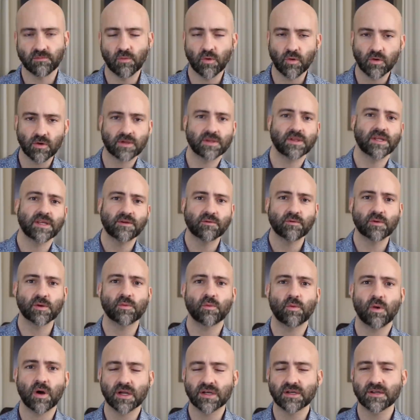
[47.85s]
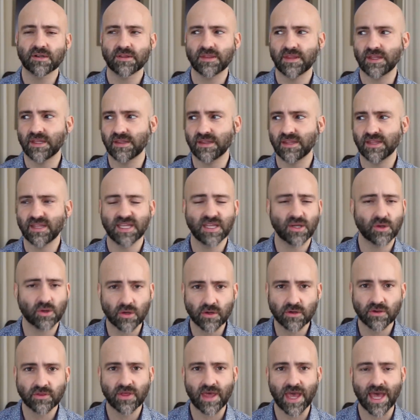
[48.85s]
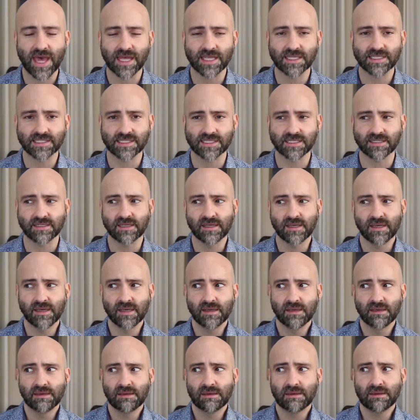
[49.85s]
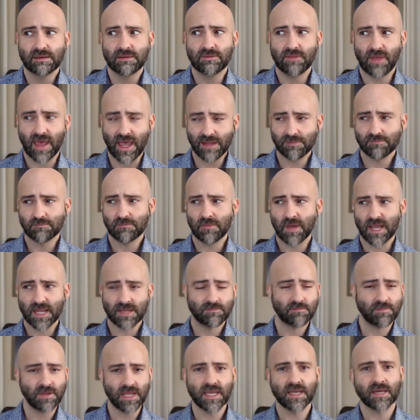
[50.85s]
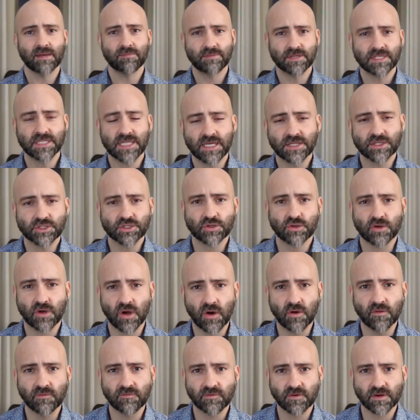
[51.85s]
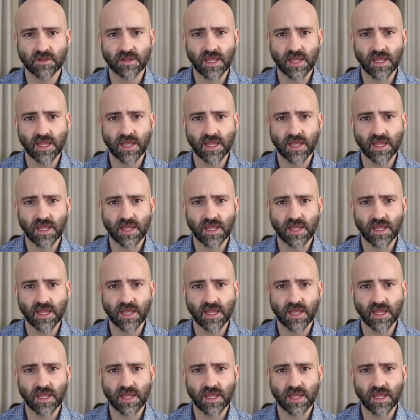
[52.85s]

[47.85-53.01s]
more liquid water than the Earth has, and that might be a potential home for